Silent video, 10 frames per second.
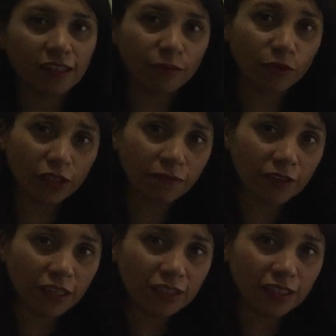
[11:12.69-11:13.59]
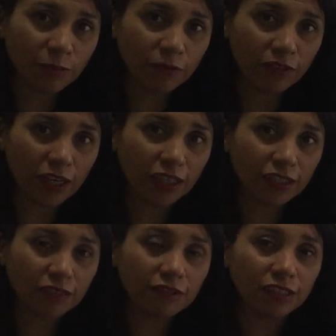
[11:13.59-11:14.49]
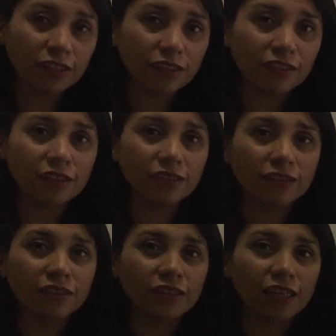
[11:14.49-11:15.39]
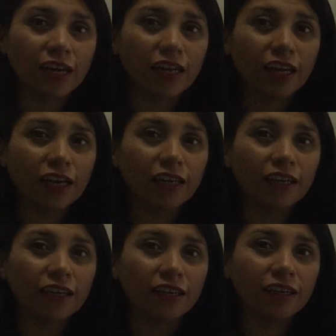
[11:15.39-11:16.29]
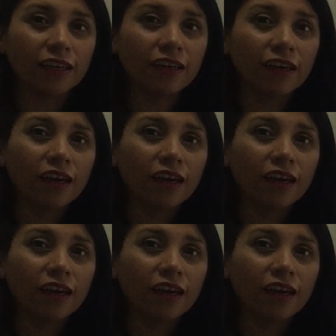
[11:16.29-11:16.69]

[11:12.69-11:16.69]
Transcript: and I modified some of the activities that I